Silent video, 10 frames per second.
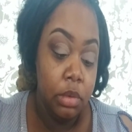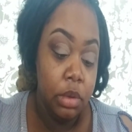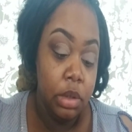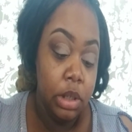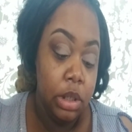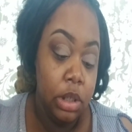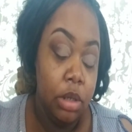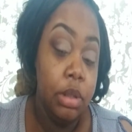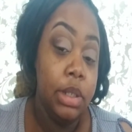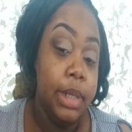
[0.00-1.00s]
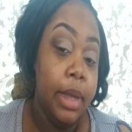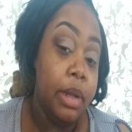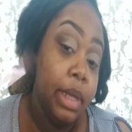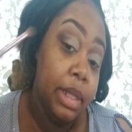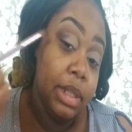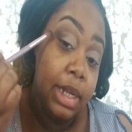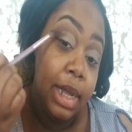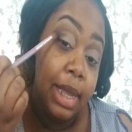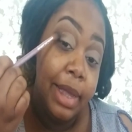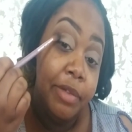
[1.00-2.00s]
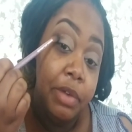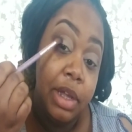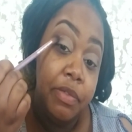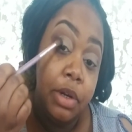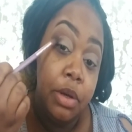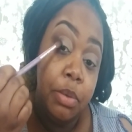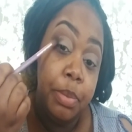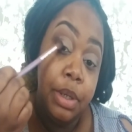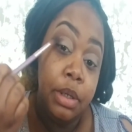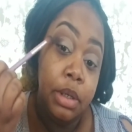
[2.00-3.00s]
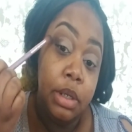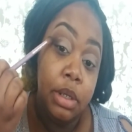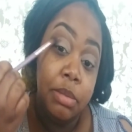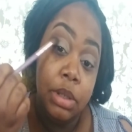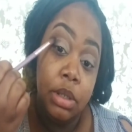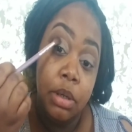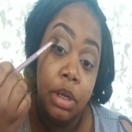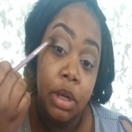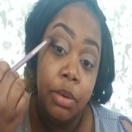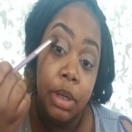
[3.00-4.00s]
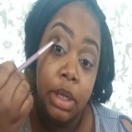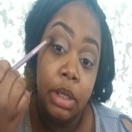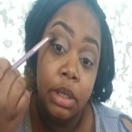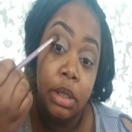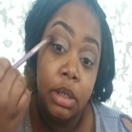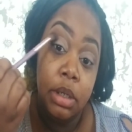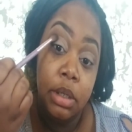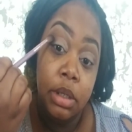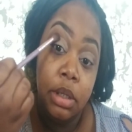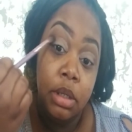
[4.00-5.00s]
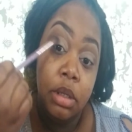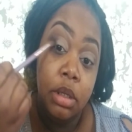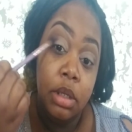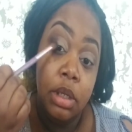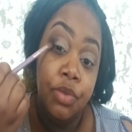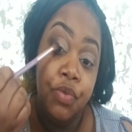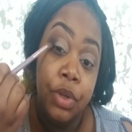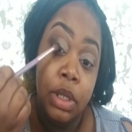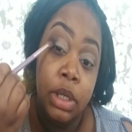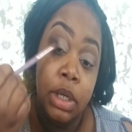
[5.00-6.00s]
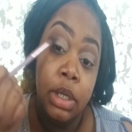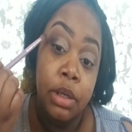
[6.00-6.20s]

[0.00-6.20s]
So the tail end that I have left open, I'm just going to go in and fill it in.